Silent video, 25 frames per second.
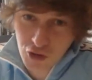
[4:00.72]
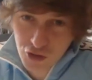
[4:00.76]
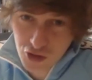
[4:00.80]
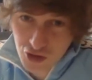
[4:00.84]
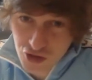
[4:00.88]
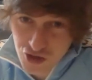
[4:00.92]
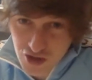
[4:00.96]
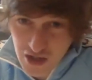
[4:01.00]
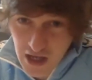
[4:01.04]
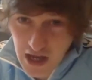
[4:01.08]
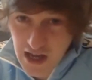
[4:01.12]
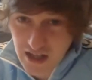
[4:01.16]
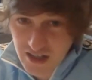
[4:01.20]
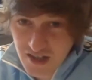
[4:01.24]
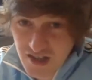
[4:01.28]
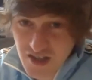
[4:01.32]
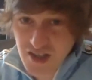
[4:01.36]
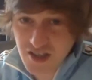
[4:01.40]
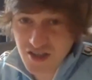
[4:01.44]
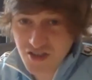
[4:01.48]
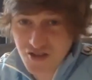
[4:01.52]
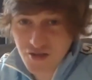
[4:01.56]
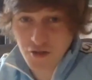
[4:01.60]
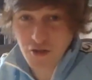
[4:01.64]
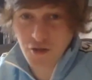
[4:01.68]
the stats
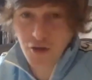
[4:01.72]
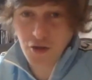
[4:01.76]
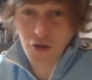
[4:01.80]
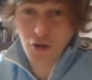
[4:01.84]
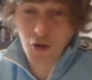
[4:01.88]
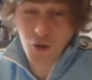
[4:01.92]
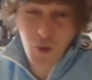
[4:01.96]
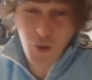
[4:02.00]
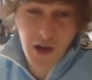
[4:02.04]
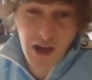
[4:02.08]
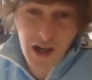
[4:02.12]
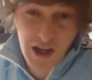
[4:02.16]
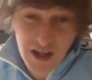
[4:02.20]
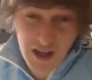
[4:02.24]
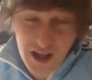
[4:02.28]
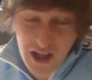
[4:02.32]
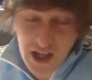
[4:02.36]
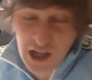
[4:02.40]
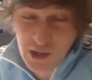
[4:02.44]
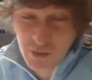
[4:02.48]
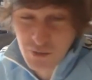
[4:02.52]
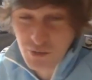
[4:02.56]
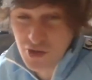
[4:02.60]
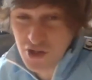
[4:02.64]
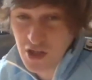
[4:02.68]
into their away
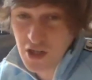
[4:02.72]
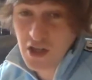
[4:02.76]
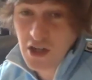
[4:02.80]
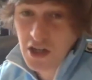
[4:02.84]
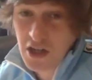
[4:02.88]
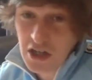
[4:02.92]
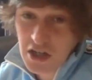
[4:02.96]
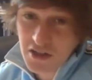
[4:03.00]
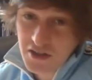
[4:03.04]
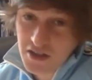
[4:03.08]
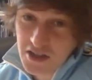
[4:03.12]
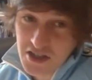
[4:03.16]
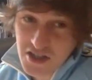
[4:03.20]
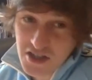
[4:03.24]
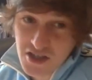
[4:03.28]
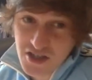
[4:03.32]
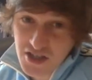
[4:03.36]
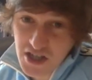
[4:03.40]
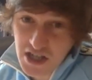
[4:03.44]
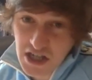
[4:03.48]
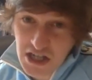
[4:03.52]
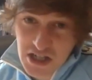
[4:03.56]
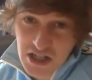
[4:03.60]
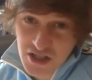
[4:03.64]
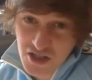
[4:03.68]
games this
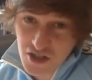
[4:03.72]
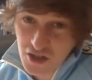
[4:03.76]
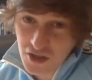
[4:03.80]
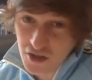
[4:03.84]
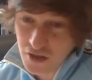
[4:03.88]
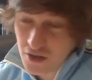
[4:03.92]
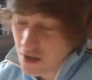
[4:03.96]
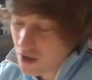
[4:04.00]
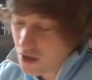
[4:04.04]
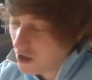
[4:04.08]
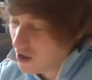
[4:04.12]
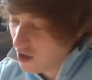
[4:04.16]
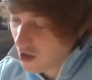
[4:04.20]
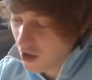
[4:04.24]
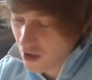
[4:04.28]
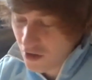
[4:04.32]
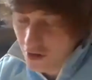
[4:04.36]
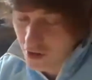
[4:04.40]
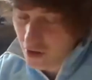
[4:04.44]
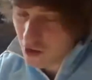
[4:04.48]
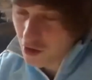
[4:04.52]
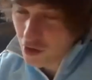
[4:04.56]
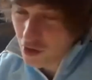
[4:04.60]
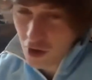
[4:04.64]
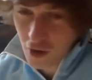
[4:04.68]
season, and
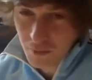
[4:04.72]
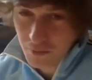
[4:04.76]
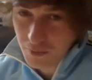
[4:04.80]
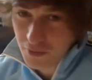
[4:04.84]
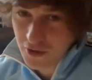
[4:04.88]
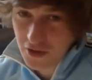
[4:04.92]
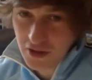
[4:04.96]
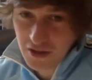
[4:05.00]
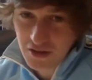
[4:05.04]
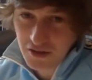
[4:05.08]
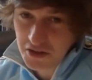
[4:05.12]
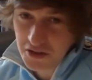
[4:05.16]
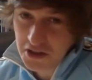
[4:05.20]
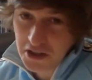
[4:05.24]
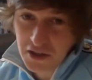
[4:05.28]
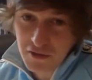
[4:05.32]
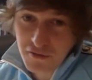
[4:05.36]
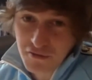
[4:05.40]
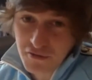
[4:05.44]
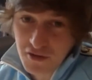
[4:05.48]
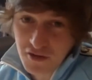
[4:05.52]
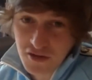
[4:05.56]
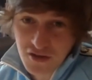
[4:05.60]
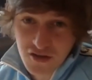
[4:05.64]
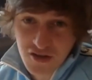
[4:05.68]
they're a completely
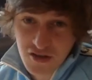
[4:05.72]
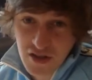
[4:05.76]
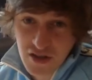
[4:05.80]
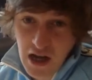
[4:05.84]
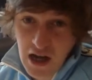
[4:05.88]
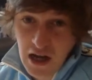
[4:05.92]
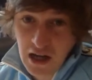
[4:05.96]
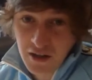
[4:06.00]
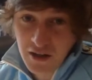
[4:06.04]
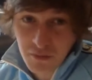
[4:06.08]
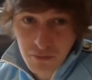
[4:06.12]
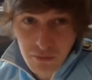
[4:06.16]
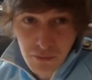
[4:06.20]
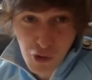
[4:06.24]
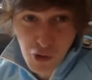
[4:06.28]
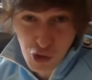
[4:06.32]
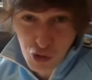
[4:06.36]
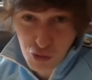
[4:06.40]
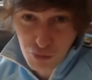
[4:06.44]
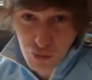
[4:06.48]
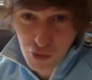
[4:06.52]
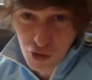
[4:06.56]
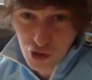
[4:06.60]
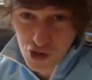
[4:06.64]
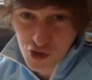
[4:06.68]
different side.
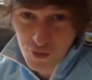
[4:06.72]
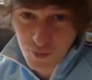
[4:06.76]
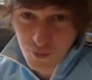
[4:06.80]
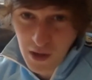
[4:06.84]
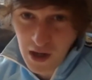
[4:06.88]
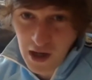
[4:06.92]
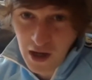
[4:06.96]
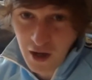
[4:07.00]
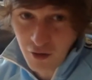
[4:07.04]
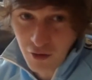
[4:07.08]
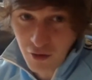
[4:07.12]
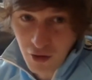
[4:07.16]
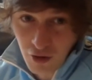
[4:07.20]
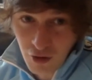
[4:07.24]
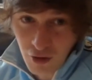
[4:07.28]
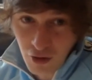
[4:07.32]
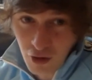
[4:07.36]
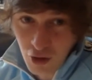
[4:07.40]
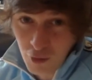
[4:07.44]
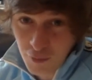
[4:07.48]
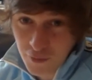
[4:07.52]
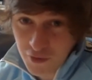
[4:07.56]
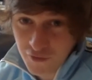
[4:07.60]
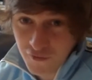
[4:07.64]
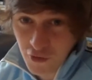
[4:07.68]
Much better at
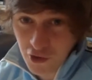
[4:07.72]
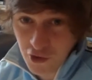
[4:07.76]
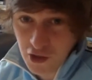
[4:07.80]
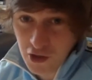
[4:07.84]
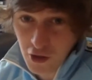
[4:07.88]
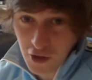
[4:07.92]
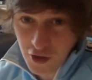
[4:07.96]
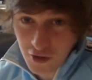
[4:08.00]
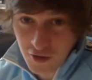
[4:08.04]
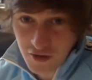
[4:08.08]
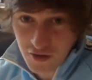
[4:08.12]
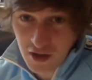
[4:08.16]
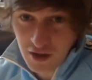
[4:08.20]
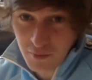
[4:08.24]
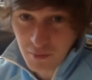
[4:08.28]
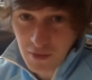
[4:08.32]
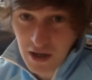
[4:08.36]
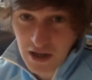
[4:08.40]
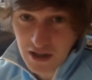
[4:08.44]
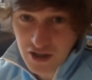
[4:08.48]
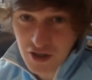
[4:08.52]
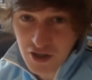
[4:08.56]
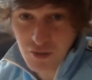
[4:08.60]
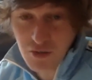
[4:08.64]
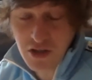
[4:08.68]
home. You've only got to think
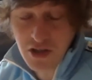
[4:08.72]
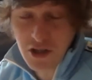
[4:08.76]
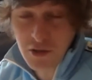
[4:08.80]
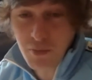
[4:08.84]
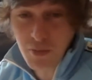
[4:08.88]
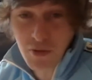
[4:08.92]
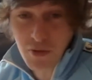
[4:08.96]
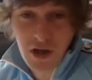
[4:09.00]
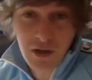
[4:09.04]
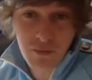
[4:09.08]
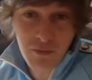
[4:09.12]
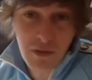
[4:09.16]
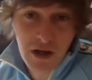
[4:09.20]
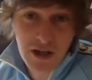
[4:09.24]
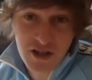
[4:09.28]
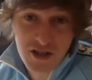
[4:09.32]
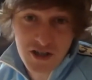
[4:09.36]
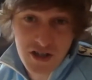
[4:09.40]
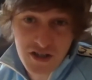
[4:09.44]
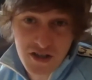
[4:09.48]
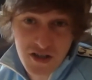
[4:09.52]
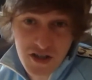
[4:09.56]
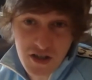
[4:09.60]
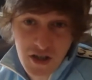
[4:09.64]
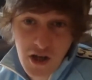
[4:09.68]
back to when they played
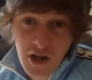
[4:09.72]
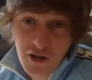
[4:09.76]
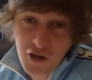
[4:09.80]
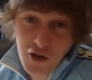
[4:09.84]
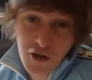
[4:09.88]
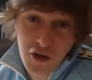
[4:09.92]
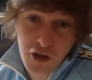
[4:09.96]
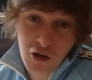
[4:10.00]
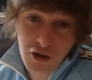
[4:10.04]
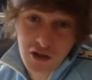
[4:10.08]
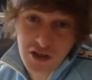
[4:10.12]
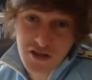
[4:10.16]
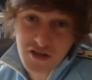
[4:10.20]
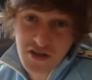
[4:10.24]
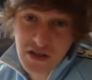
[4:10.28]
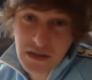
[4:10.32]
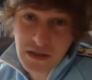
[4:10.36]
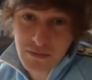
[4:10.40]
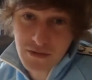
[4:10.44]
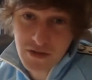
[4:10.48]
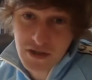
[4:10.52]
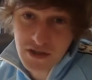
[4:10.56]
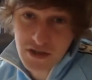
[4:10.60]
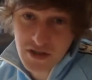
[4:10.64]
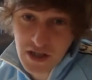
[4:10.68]
Manchester. They're the only
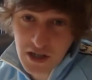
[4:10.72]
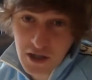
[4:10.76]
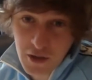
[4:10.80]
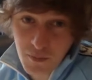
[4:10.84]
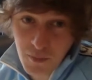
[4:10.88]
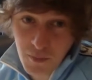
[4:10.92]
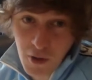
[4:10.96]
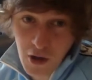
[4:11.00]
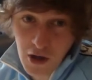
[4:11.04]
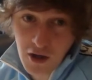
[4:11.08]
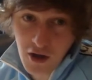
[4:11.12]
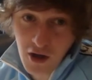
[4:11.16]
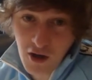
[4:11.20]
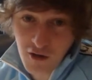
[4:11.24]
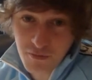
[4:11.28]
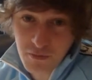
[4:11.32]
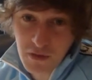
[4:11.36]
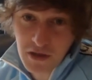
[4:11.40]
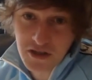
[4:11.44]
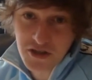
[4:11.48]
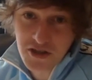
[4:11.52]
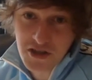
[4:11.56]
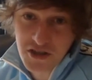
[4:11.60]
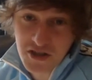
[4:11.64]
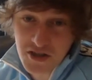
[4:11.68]
team to take a point off
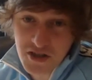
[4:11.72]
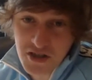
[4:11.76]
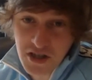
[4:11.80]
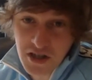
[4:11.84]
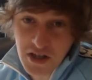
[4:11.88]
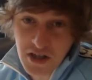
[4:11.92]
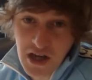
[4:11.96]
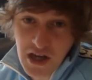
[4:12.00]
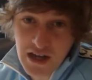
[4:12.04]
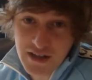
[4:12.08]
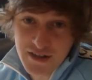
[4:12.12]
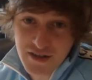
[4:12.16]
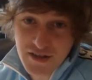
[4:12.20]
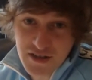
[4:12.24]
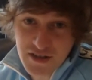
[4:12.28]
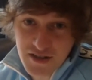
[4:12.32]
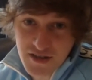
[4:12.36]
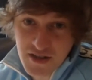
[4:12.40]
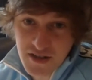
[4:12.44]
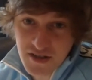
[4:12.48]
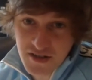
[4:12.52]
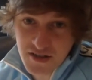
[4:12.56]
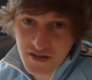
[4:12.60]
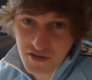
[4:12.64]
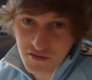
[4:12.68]
Manchester United
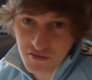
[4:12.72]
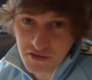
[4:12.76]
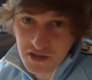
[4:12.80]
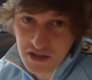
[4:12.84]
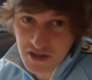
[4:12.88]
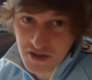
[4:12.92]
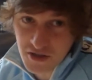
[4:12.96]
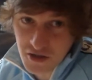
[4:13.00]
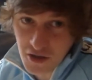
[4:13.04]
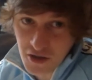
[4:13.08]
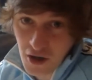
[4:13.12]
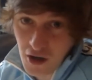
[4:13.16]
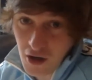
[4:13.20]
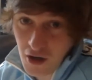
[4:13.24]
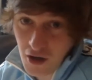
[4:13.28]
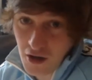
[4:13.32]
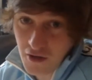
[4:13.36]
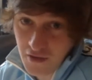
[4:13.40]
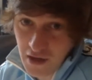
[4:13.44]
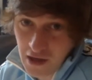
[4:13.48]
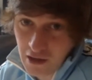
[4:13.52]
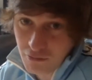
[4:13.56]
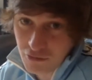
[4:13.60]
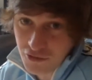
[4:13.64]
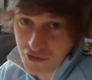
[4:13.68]
since the restart,
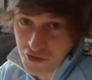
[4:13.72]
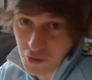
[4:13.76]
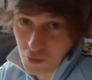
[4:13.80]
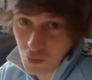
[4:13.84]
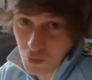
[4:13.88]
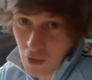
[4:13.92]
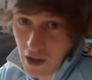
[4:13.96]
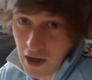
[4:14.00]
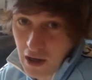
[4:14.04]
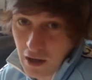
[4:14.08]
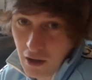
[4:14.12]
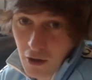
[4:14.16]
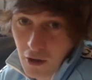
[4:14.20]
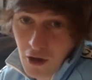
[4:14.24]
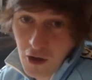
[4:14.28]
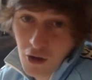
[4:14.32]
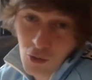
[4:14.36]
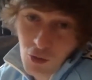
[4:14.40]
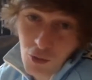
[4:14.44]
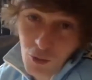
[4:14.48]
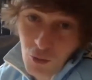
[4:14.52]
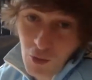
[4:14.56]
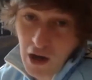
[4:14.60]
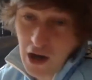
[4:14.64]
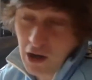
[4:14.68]
and that was at
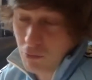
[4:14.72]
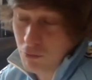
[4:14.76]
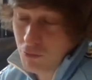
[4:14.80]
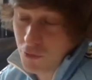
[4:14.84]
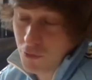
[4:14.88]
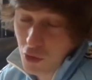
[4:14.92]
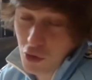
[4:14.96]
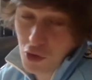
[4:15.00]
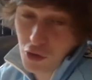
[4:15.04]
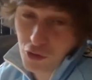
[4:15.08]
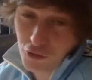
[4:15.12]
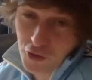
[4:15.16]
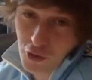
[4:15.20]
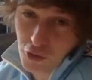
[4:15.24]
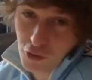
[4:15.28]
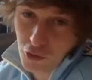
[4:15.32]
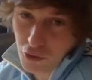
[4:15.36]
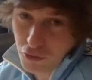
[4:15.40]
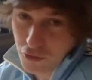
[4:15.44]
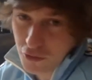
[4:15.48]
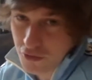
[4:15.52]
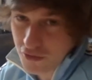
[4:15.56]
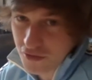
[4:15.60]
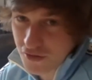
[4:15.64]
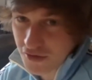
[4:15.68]
the
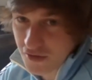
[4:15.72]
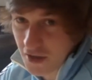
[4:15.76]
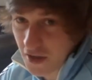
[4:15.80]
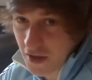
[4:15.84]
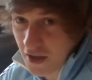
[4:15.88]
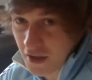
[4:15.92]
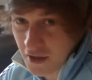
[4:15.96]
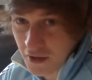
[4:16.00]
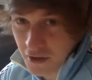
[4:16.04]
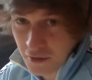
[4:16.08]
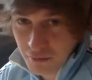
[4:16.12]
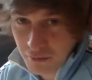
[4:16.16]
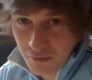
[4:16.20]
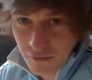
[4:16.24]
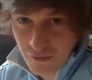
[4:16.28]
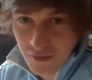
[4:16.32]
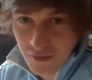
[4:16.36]
London Stadium.